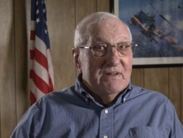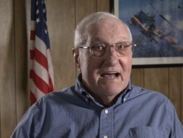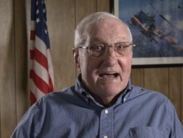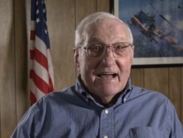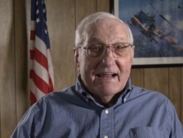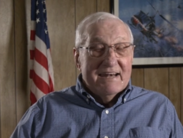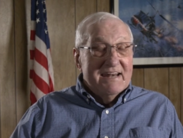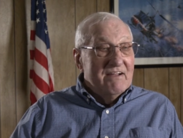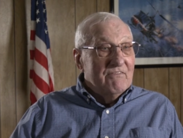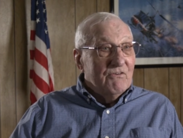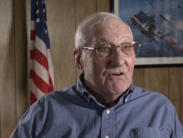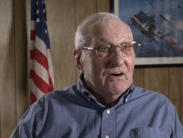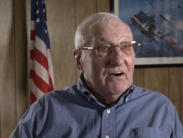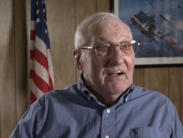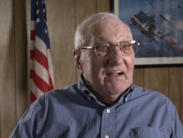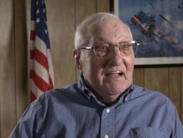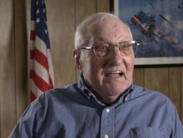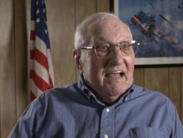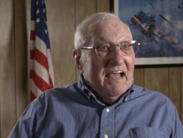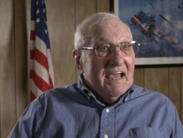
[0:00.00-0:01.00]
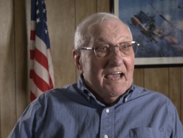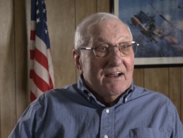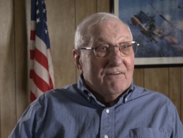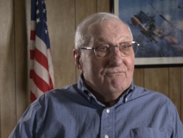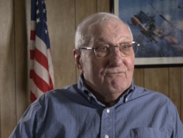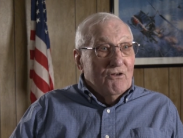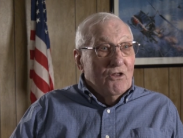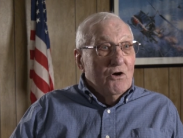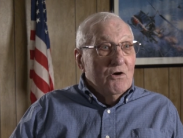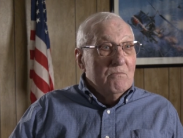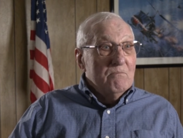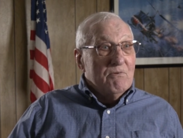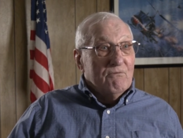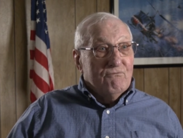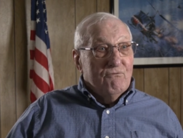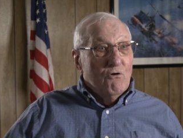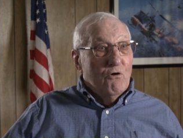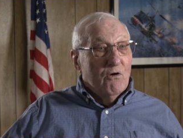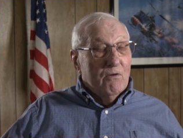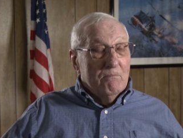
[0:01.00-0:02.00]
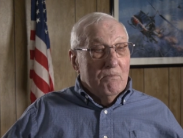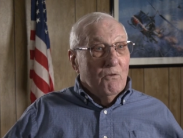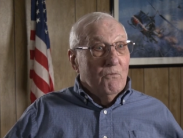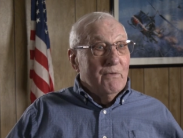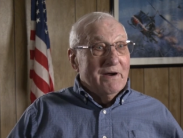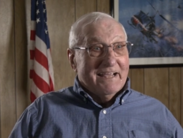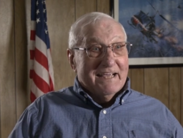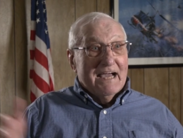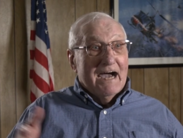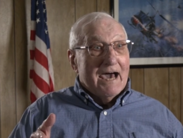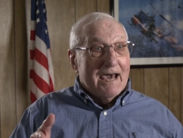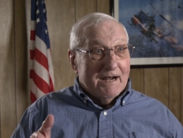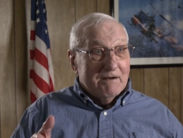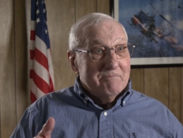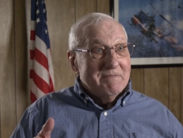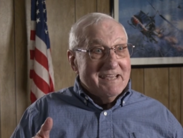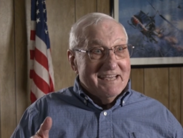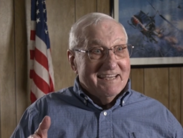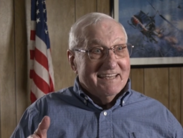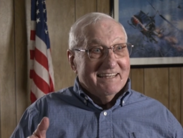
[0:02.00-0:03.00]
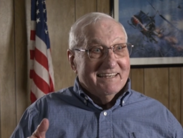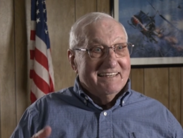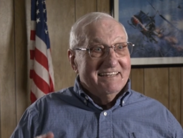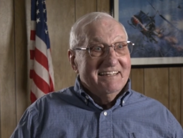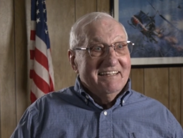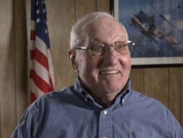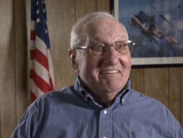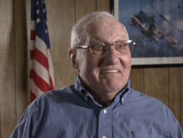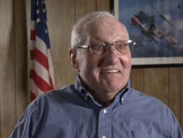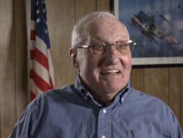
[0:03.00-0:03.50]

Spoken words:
I never had flown before, but we got them in,